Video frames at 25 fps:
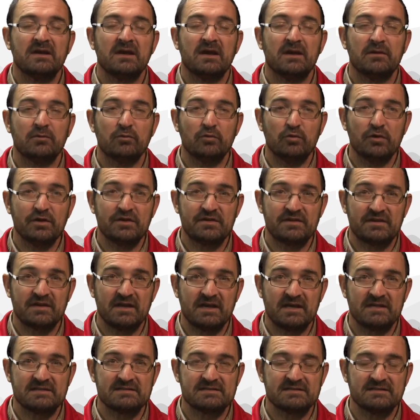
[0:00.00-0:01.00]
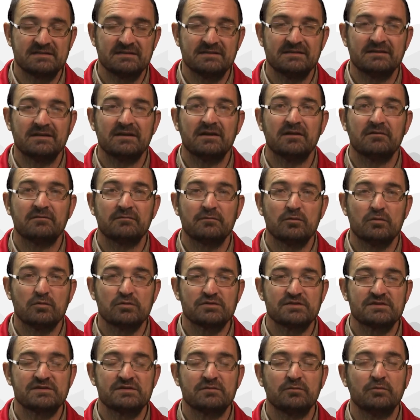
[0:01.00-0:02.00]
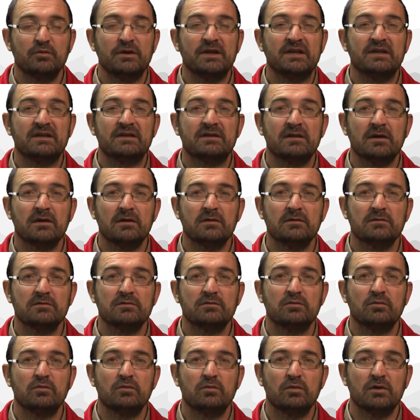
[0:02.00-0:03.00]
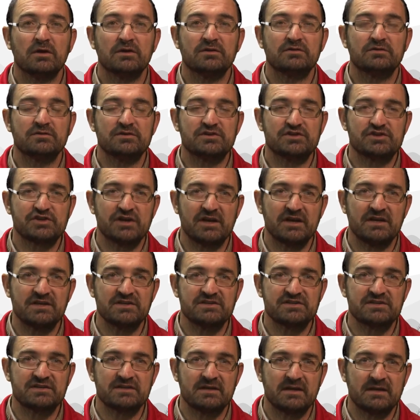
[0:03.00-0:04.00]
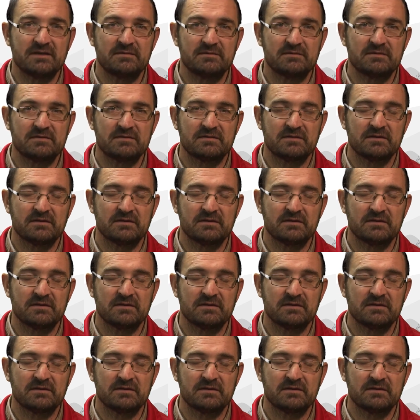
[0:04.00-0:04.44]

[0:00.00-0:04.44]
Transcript: And with that, of course, we don't want to change that